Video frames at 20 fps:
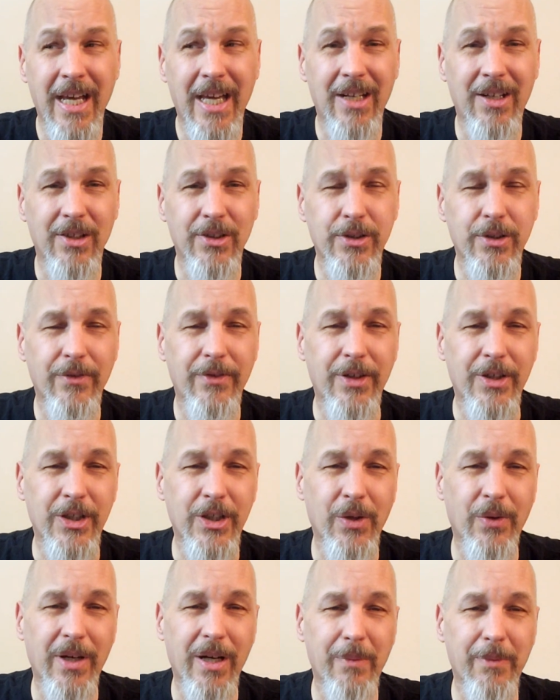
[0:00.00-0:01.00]
And also, if you're
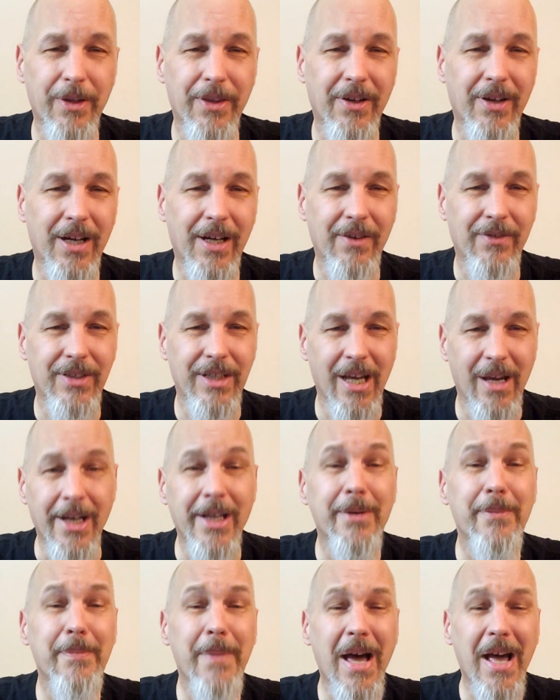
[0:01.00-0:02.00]
showing up with a lot of
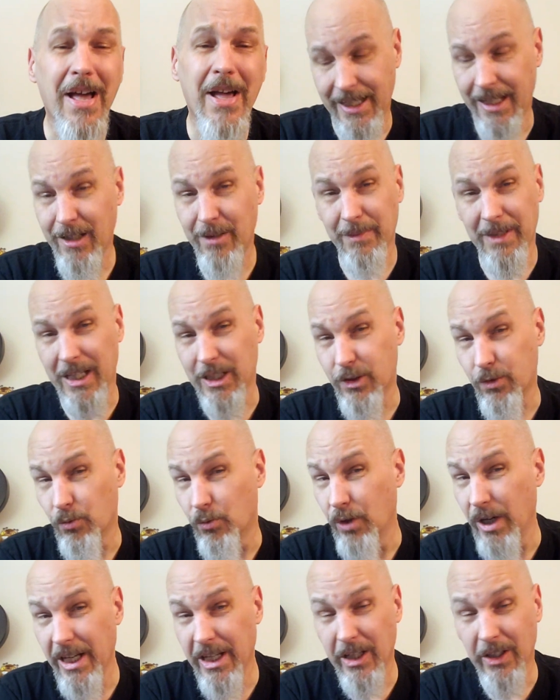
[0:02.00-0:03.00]
denim gets
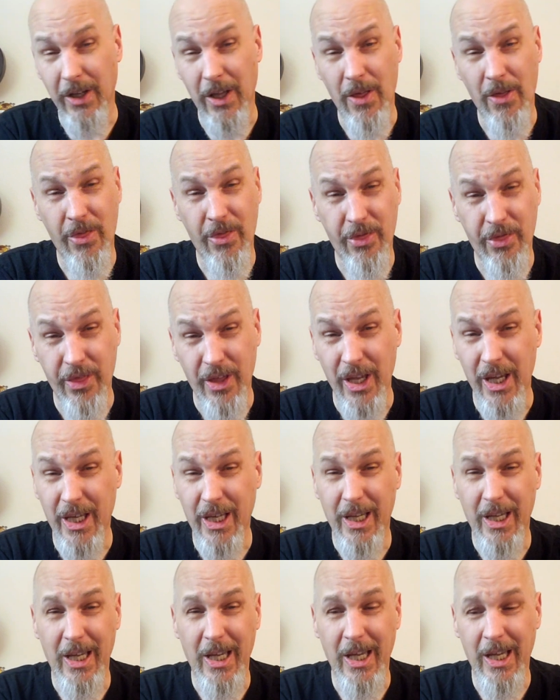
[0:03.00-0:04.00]
really
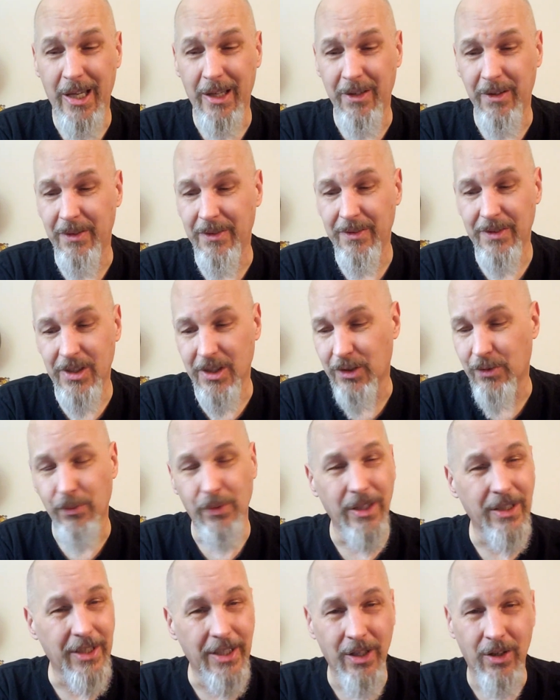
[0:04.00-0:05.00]
thick and just
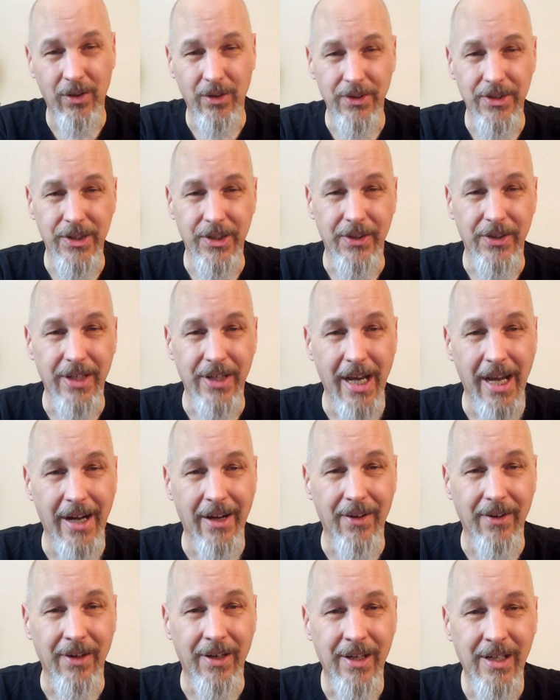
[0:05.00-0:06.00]
really holds you
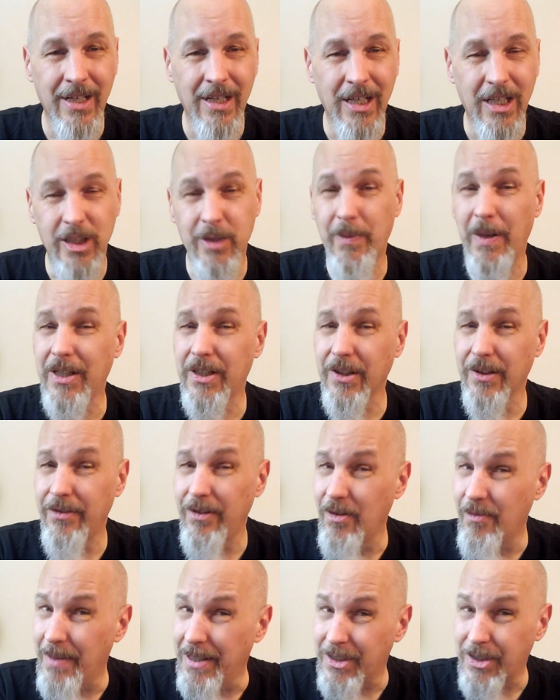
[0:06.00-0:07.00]
down, especially if
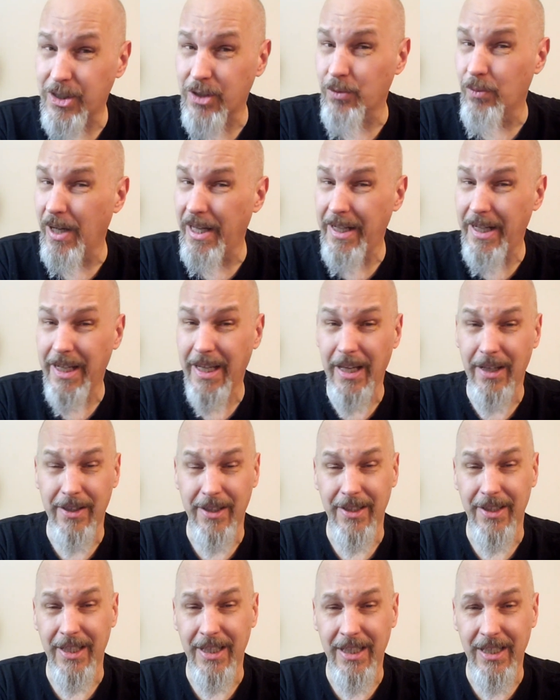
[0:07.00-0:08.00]
you've been sweating out
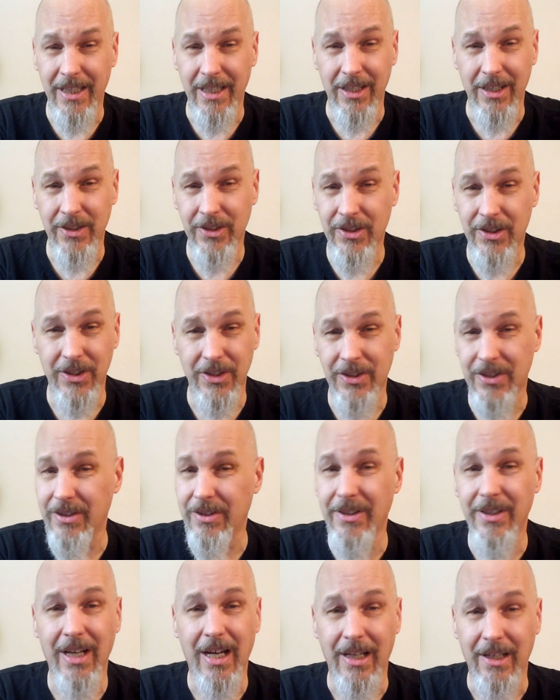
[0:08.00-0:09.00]
in the heat. It's just
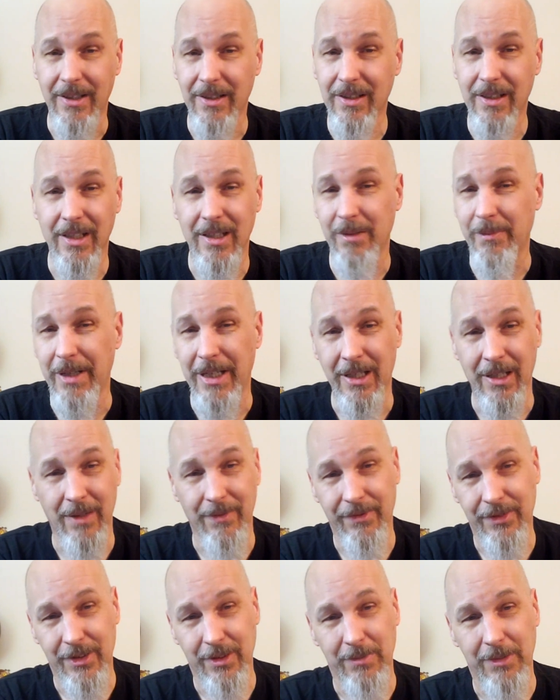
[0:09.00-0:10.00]
not going to be
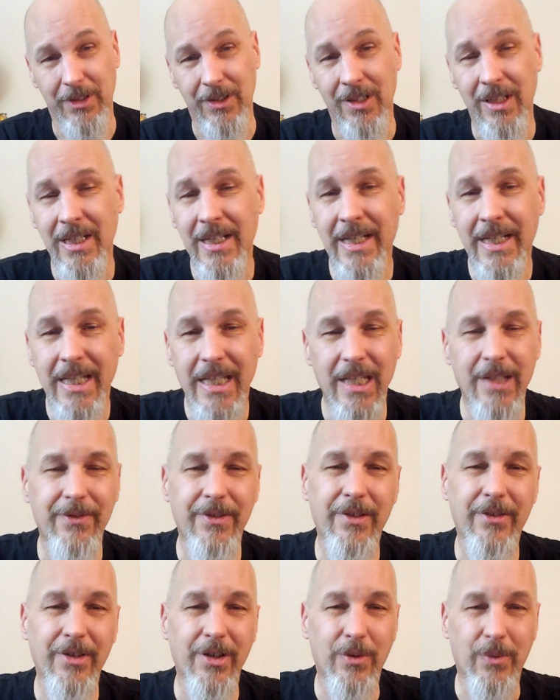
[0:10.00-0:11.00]
comfortable.
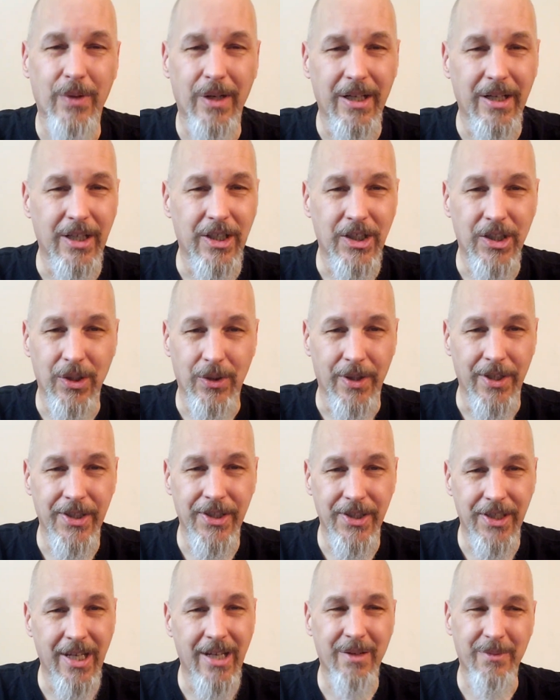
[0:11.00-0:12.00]
Even if you're wearing
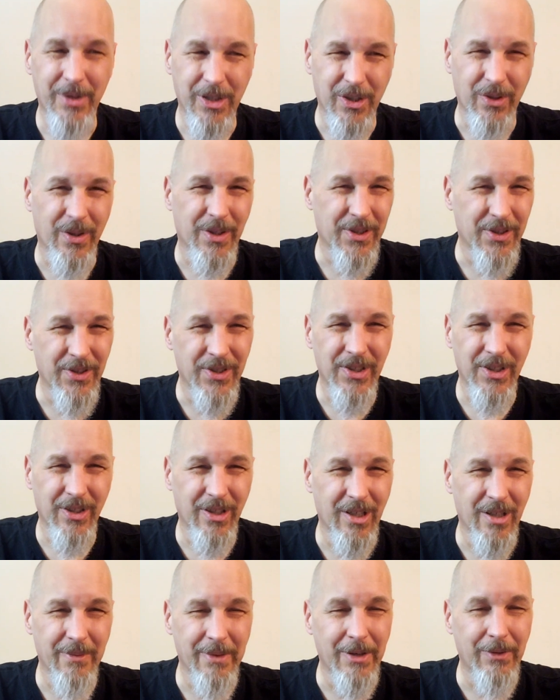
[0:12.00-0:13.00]
shorts, denim shorts are still
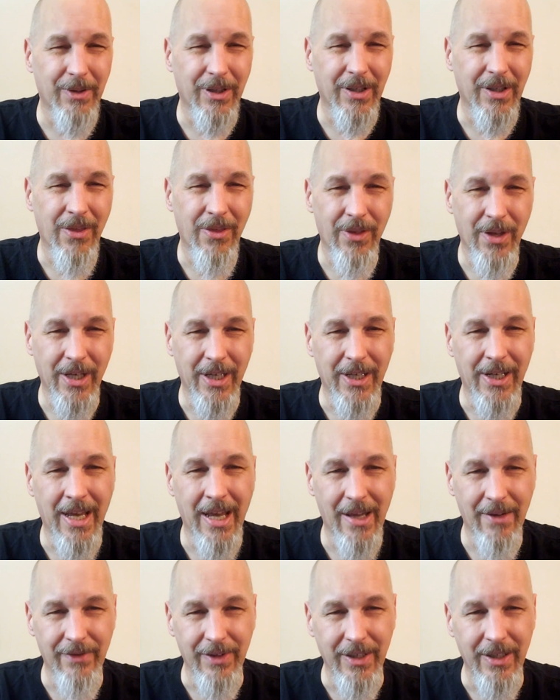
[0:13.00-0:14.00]
going to be really thick and
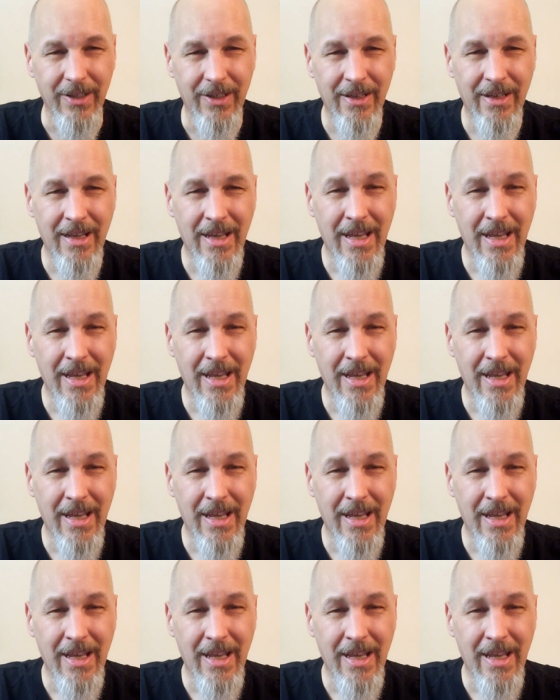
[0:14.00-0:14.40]
heavy.